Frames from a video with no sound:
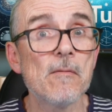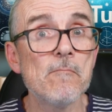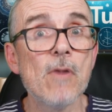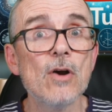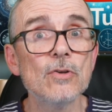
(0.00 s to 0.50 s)

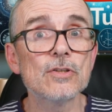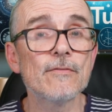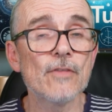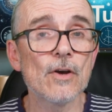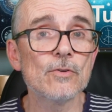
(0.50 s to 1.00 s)
most
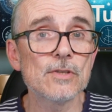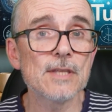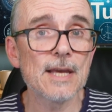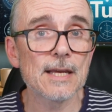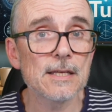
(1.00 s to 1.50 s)
of those
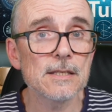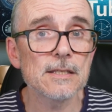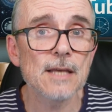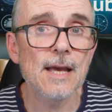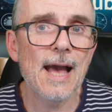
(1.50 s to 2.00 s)
things,
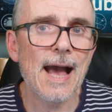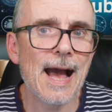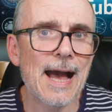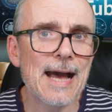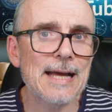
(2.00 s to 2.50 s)

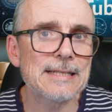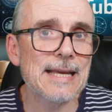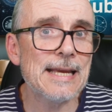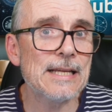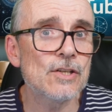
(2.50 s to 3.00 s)
and
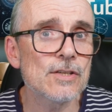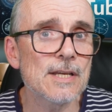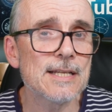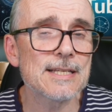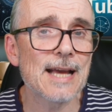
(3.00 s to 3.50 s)
it does
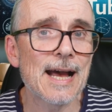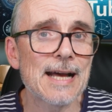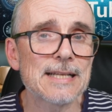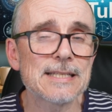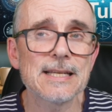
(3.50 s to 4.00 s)
it
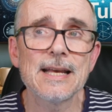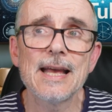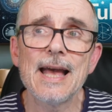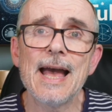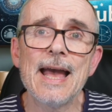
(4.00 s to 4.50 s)
at
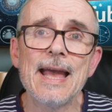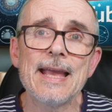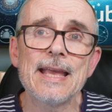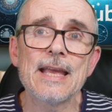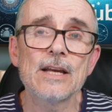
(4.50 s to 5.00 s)

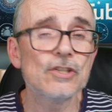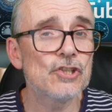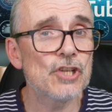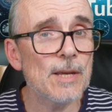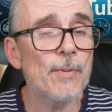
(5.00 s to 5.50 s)
a
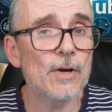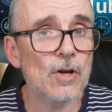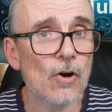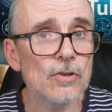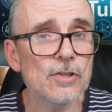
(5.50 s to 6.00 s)
cheaper
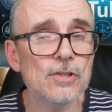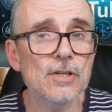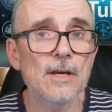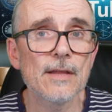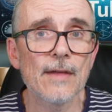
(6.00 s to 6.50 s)
cost
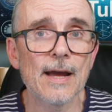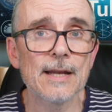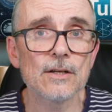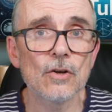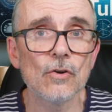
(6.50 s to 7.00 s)

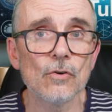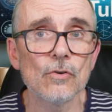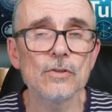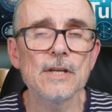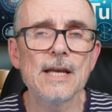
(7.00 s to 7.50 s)
than
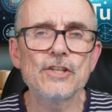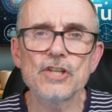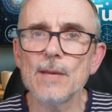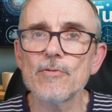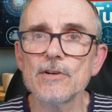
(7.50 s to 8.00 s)
Claude,
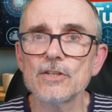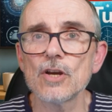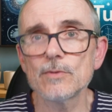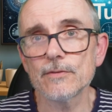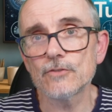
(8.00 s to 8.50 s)
cheaper in
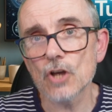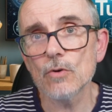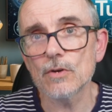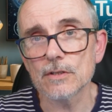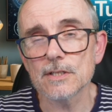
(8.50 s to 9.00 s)
terms of
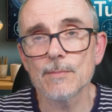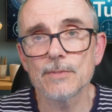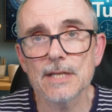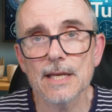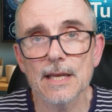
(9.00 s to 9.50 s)
tokens in
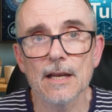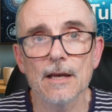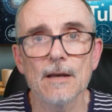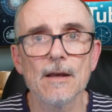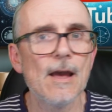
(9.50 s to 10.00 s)

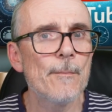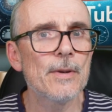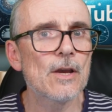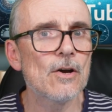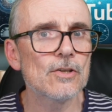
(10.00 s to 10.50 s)
particular,
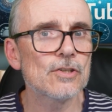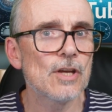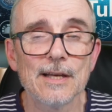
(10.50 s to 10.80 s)
because